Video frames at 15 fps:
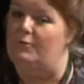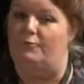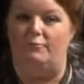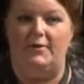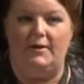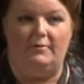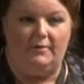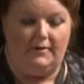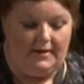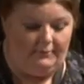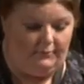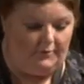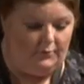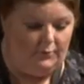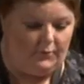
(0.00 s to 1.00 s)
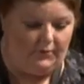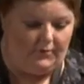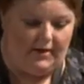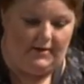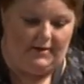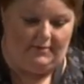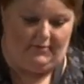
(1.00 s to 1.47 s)
were free to leave the course
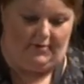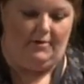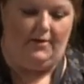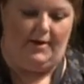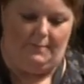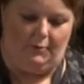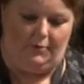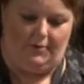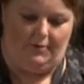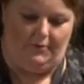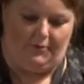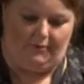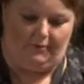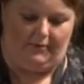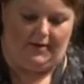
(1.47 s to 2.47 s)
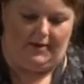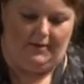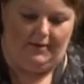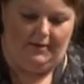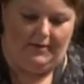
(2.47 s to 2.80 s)
at any time, honestly,